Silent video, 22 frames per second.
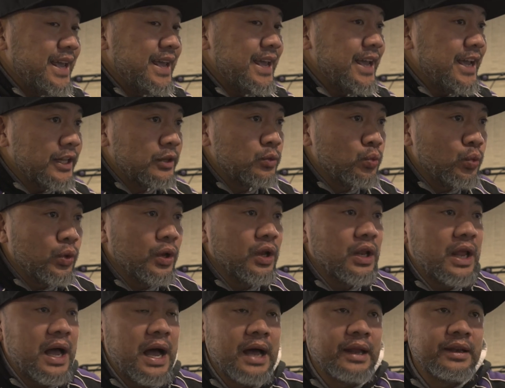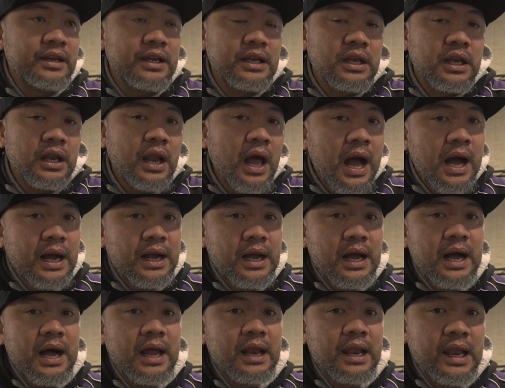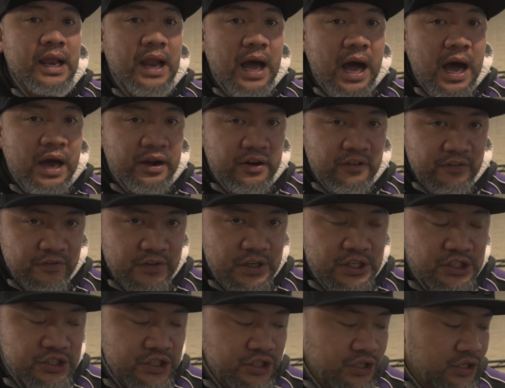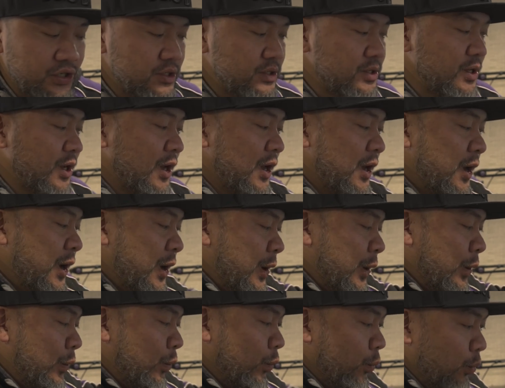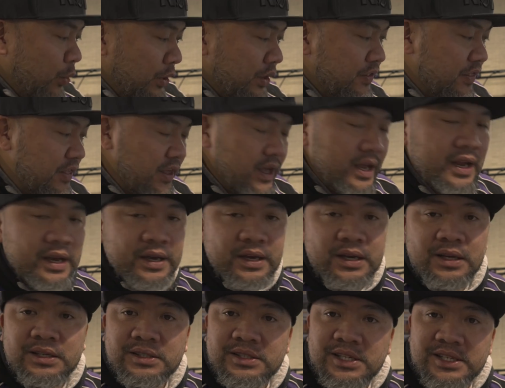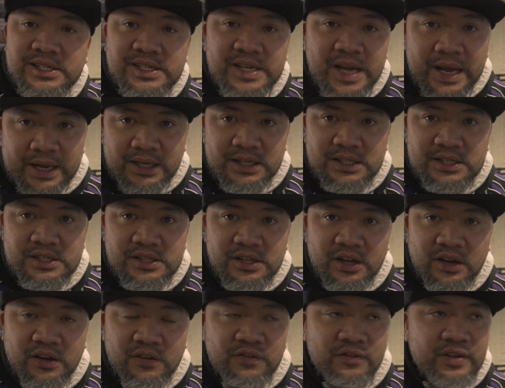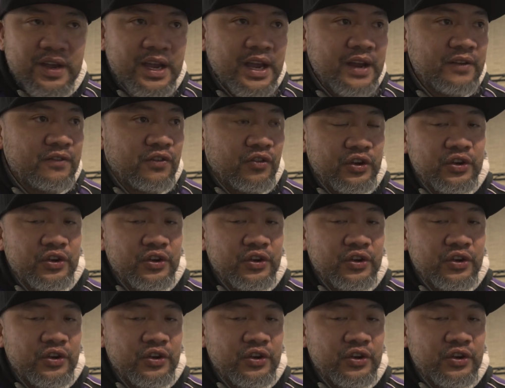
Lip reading: It will unlock a lot of features within the deck itself and for